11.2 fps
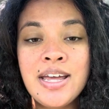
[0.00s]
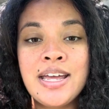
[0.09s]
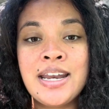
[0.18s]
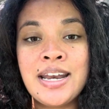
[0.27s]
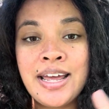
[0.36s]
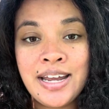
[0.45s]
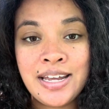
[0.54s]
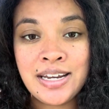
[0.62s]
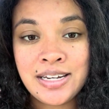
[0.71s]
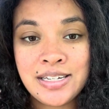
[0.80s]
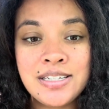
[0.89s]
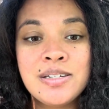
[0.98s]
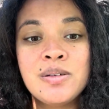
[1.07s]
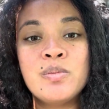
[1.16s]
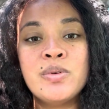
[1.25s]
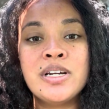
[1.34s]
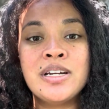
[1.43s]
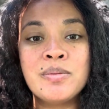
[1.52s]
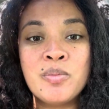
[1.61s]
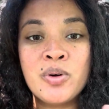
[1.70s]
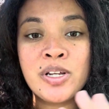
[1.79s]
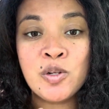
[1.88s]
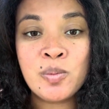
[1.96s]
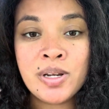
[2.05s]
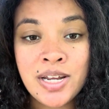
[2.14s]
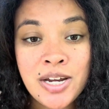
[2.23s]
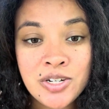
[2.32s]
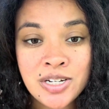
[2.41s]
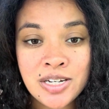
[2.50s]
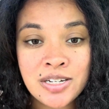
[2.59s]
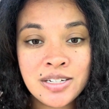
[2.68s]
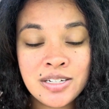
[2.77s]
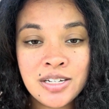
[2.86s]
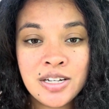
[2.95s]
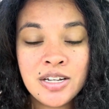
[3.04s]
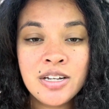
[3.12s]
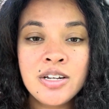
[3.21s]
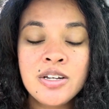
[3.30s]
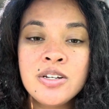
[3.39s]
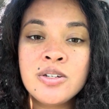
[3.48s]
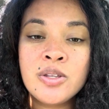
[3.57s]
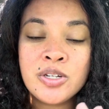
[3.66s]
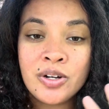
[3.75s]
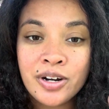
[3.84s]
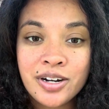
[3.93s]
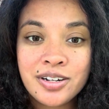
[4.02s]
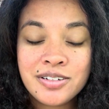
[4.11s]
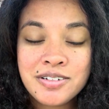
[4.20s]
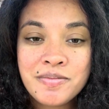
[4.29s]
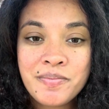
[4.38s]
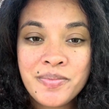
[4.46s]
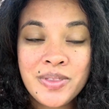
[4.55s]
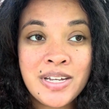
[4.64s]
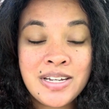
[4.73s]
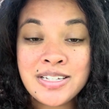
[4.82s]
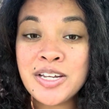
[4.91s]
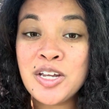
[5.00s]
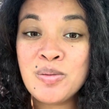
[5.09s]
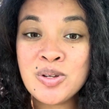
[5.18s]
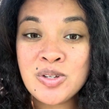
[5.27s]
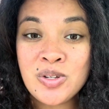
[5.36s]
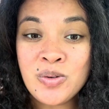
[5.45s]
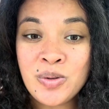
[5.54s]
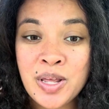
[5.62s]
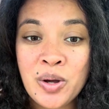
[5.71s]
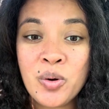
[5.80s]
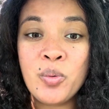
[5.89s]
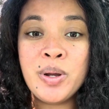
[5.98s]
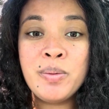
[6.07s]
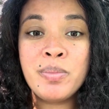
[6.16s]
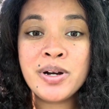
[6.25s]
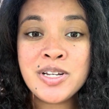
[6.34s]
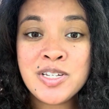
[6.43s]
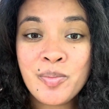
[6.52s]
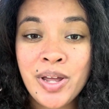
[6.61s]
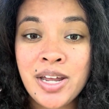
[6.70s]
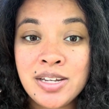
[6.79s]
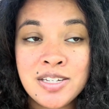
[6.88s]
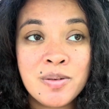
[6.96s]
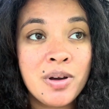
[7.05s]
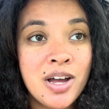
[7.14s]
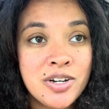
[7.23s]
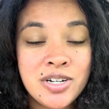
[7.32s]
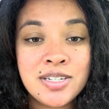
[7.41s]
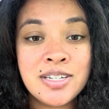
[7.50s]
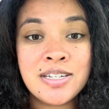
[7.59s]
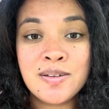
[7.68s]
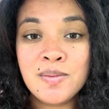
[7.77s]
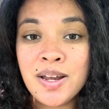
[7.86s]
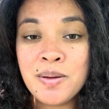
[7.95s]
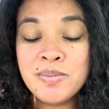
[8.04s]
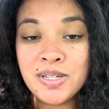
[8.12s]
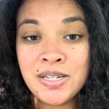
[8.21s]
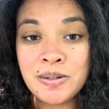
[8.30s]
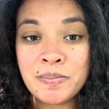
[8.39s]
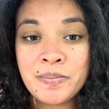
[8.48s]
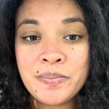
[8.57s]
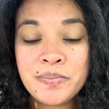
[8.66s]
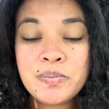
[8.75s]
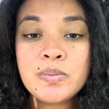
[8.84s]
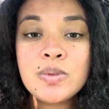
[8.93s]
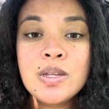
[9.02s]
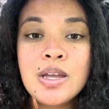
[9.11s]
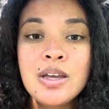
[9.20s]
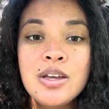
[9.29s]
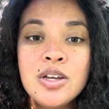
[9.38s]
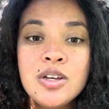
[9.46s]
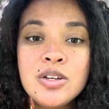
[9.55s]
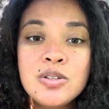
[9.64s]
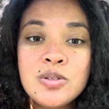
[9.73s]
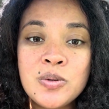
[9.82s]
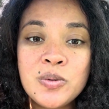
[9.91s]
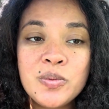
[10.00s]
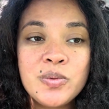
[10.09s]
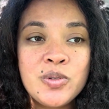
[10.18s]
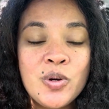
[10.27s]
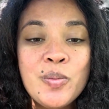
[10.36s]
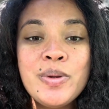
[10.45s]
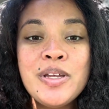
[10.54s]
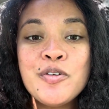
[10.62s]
enlighten it, bring more illumination to the dark things that humans do that we participate subconsciously sometimes in. So don't be